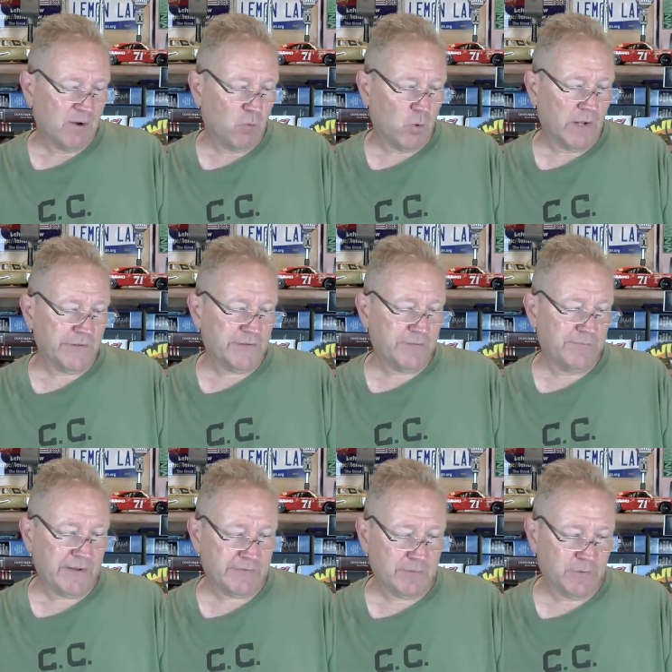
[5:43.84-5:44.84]
Once the
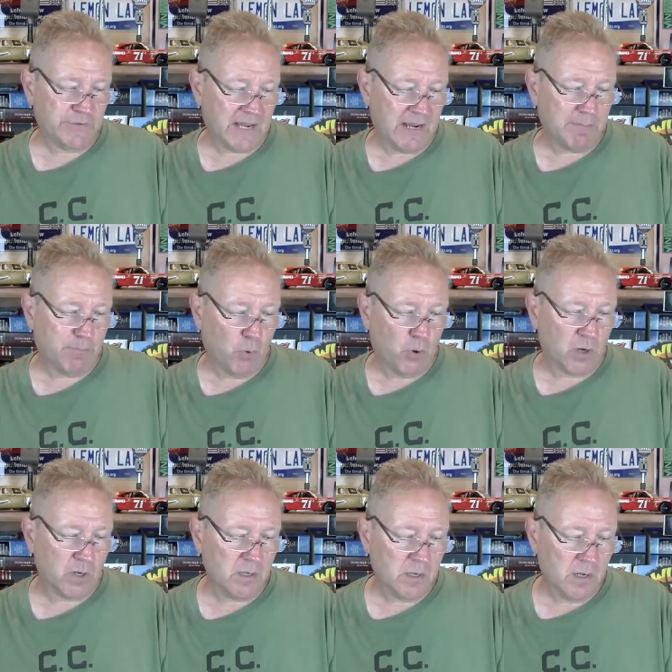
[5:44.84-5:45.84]
victim was on
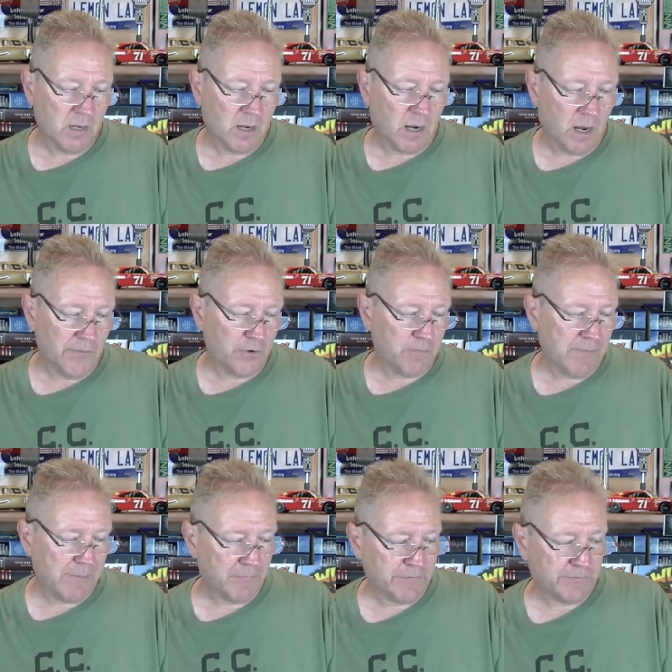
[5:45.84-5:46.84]
board, other
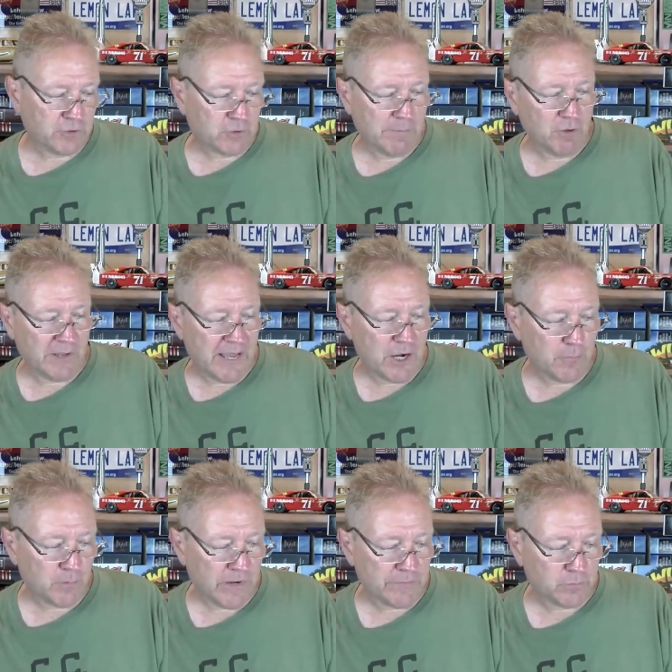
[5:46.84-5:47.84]
members of the criminal
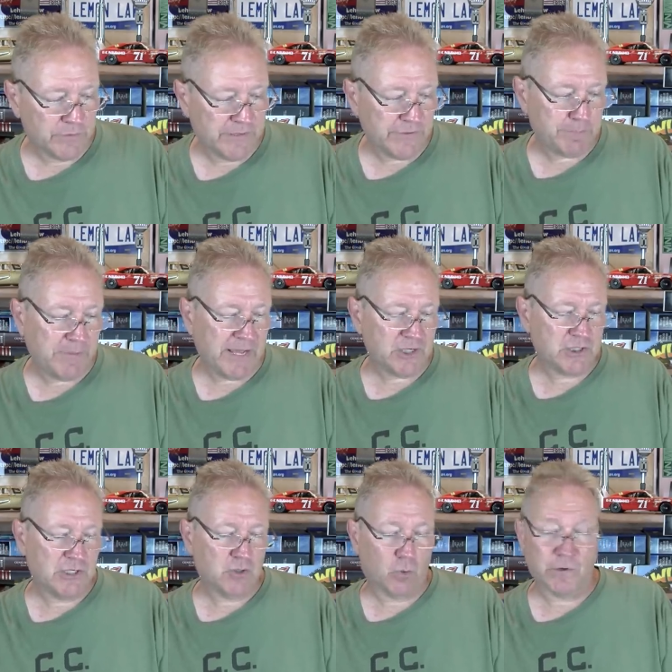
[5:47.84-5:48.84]
enterprise were dispatched
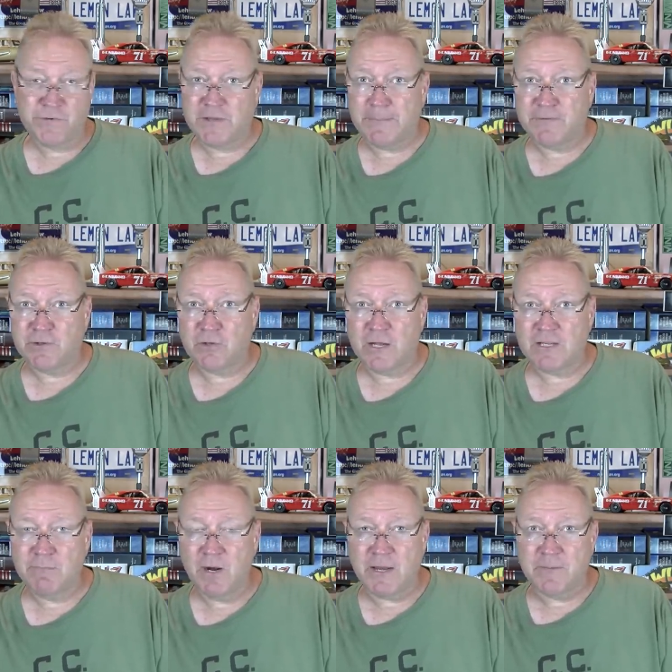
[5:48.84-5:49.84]
to doorsteps to collect
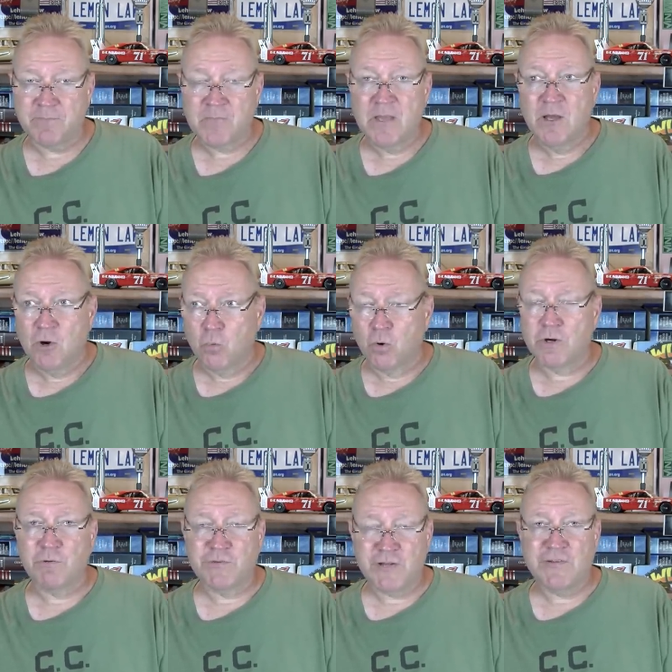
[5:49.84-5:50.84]
the money. We're
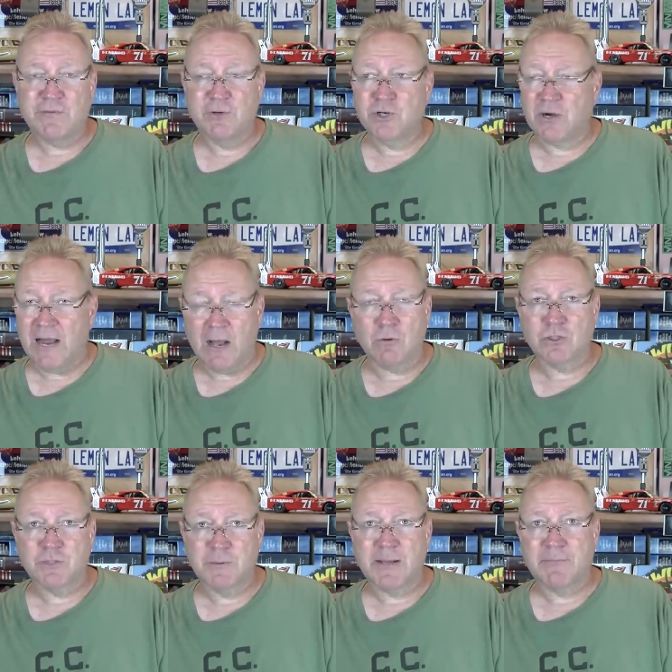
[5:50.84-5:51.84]
going to send someone to your
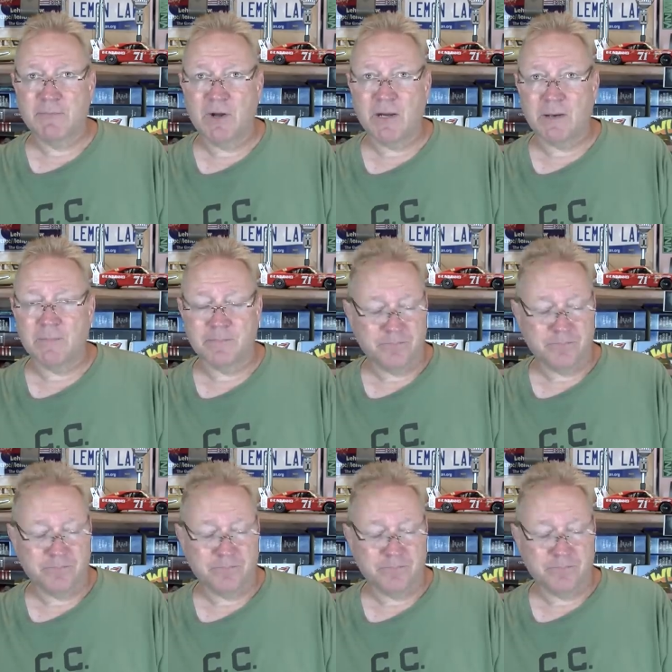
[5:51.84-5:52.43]
house to pick up the money.